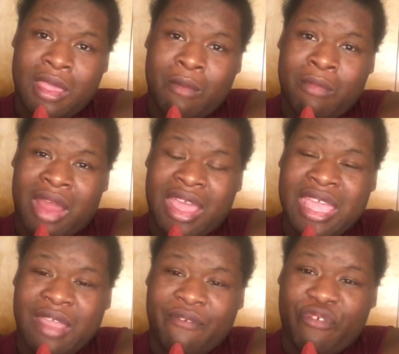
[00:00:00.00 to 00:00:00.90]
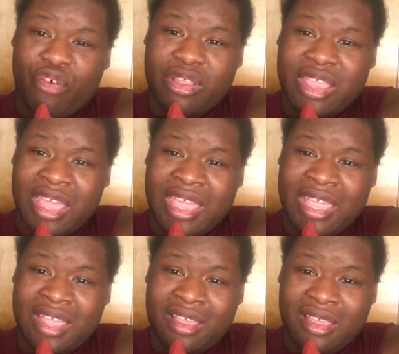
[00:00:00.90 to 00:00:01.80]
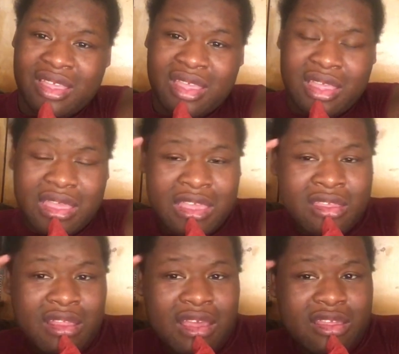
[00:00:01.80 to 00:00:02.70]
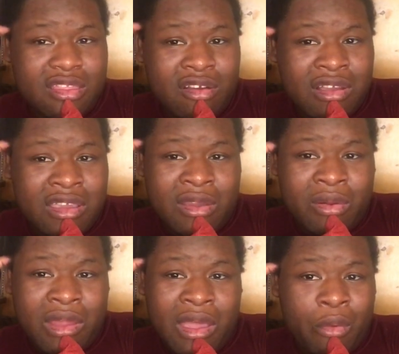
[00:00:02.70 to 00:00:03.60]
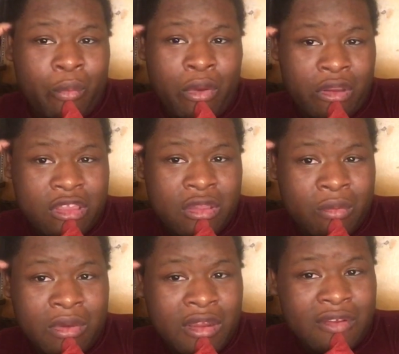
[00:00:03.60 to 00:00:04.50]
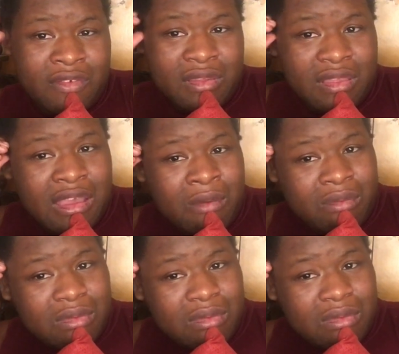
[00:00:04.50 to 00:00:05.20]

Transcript: when I hit fourteen, it's like it started getting like worse and whatever. I,